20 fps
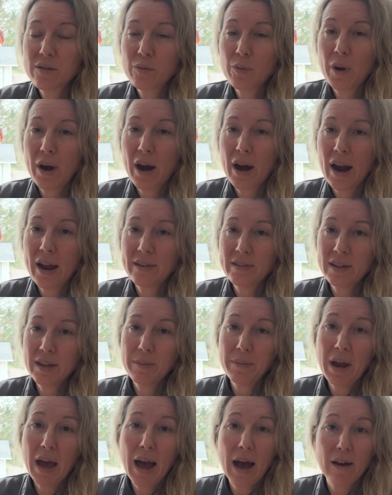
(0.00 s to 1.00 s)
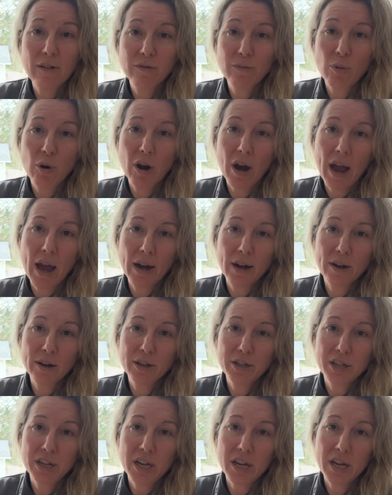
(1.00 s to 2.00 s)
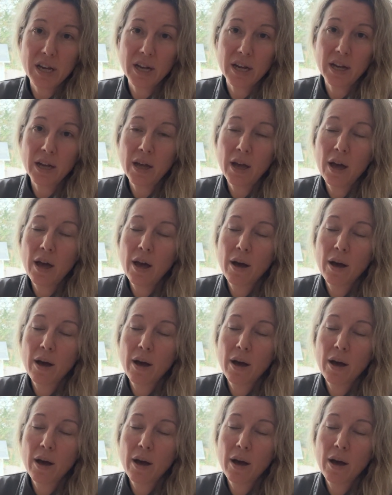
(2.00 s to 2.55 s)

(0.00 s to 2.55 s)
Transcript: where I seem to have more energy,